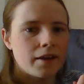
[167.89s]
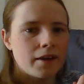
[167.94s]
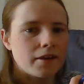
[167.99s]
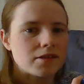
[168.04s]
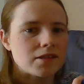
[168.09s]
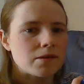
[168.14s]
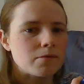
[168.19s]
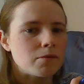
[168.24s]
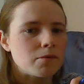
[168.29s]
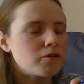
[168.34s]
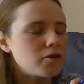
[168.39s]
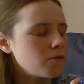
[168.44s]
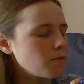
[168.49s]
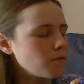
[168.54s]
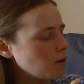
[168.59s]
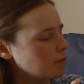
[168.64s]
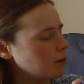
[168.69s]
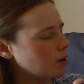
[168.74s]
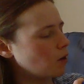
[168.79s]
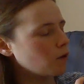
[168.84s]
Now, some of you
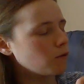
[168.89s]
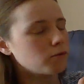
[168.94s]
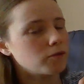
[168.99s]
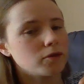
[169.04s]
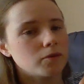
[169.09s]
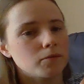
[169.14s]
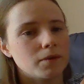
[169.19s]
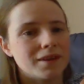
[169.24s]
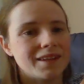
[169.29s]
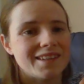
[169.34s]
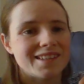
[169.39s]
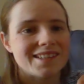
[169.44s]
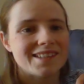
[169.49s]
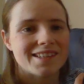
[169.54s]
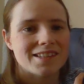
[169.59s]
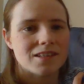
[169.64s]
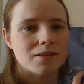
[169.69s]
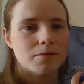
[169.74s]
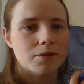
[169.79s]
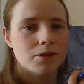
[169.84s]
might be confident with these
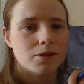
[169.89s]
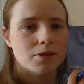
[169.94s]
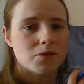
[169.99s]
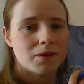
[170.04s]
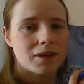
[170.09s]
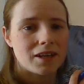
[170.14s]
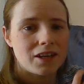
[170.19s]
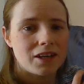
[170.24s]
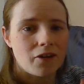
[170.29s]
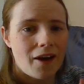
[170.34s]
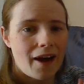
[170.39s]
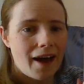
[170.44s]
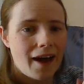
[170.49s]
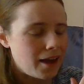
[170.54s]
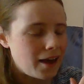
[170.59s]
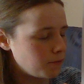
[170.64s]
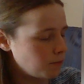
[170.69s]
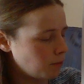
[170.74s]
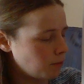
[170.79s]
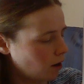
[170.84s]
easy ones doing it in your
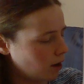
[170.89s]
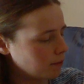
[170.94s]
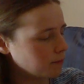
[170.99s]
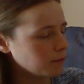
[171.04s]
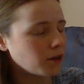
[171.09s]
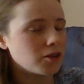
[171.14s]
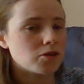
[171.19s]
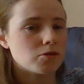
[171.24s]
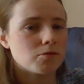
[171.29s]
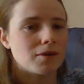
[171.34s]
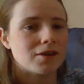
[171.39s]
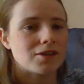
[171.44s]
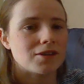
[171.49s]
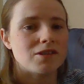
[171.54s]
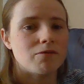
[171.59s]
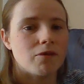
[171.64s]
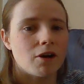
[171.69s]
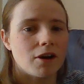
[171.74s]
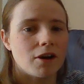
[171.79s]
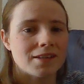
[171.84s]
head, but I'm going to
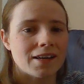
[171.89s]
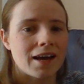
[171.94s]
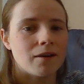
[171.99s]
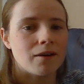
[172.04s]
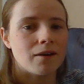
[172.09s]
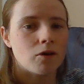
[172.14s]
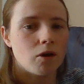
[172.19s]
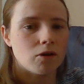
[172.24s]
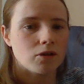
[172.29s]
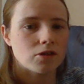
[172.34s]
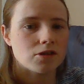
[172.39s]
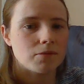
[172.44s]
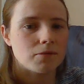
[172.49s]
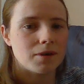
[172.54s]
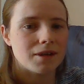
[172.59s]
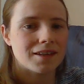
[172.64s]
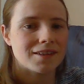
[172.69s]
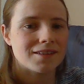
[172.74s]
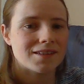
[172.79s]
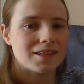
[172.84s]
actually write it out long so
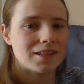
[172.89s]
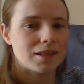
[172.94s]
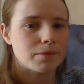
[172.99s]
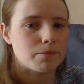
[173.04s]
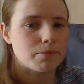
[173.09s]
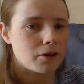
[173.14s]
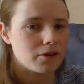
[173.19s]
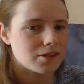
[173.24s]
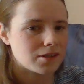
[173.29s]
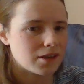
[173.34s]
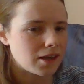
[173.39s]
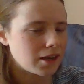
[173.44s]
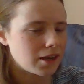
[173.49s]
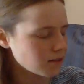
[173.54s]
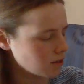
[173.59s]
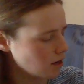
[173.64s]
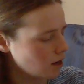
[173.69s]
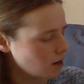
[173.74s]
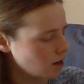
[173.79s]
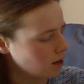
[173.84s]
we can see the
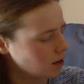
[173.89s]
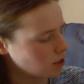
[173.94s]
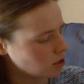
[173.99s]
process.